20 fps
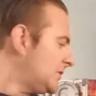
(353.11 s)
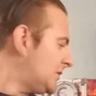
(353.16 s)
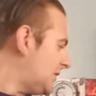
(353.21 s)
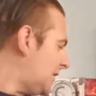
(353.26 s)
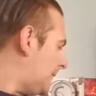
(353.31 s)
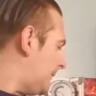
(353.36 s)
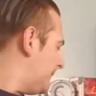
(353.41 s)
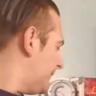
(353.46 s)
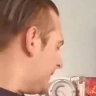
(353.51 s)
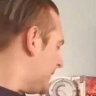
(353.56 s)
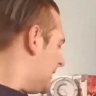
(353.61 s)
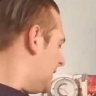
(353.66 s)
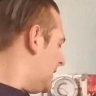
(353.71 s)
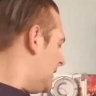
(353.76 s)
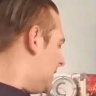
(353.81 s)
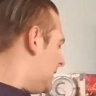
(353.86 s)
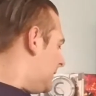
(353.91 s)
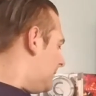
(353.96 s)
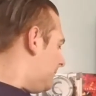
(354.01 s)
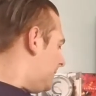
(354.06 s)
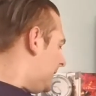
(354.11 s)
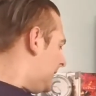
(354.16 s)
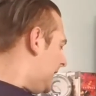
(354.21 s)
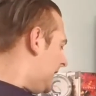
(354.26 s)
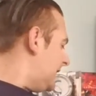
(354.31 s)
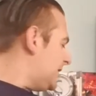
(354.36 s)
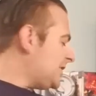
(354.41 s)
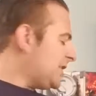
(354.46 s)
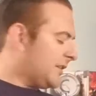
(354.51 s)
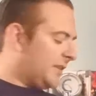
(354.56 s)
So glad
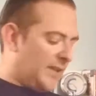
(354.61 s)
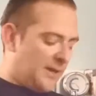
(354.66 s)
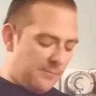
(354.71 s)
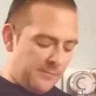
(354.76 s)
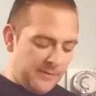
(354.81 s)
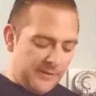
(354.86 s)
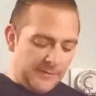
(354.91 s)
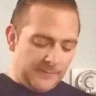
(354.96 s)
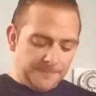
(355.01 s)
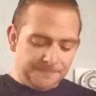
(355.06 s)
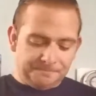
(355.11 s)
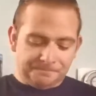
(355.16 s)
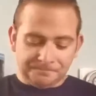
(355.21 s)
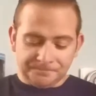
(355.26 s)
to check that one out.